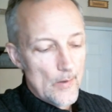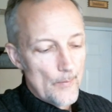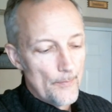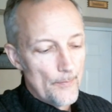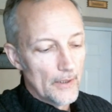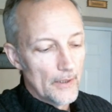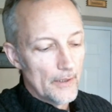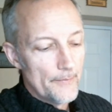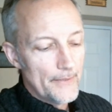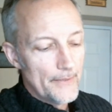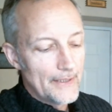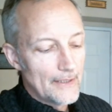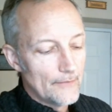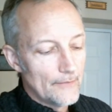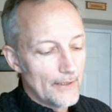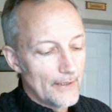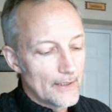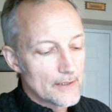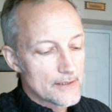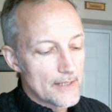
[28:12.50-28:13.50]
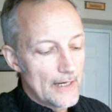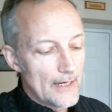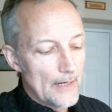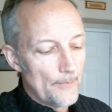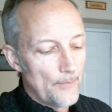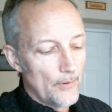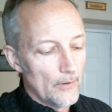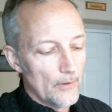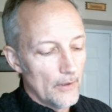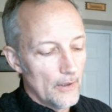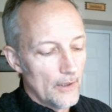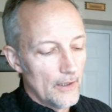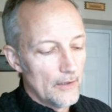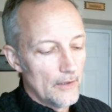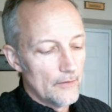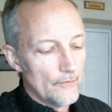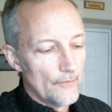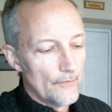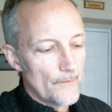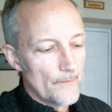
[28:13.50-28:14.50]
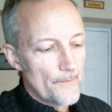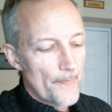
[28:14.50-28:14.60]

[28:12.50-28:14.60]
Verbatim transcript: But let me give you an example of